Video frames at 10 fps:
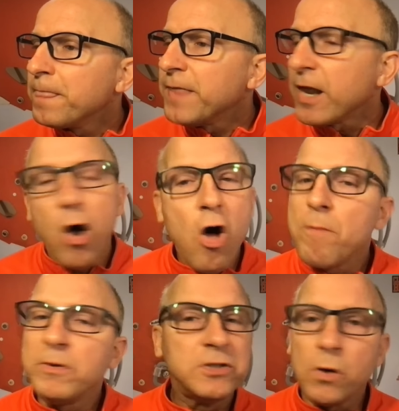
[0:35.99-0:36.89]
that all
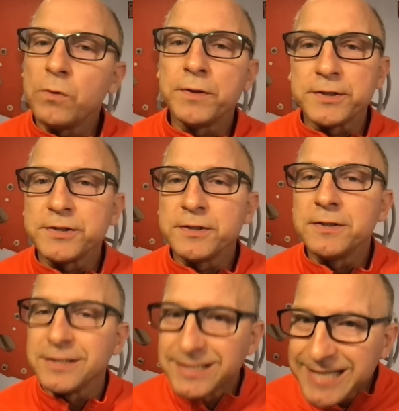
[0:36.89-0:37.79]
but told us
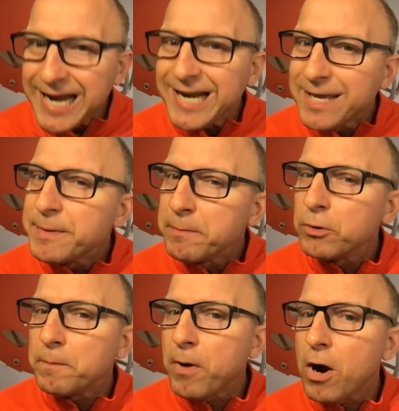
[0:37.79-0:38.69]
the stadium in
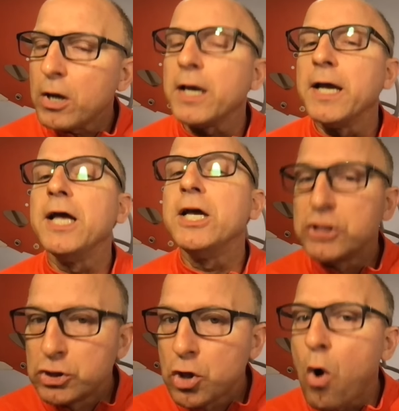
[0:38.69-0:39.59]
Brook Park
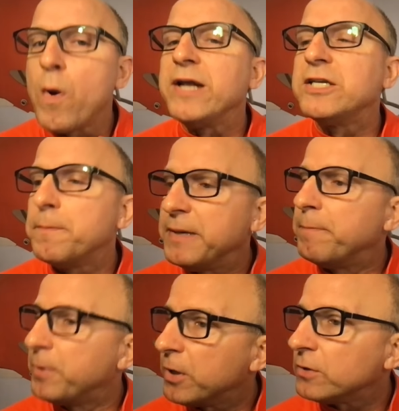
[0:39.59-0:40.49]
is going to be
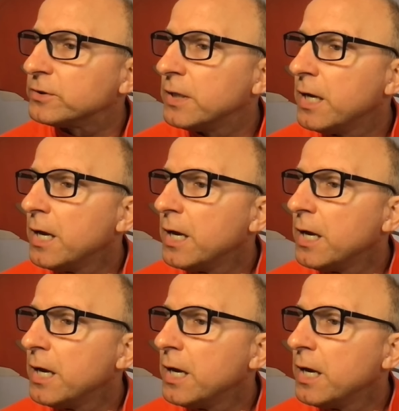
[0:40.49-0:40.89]
built.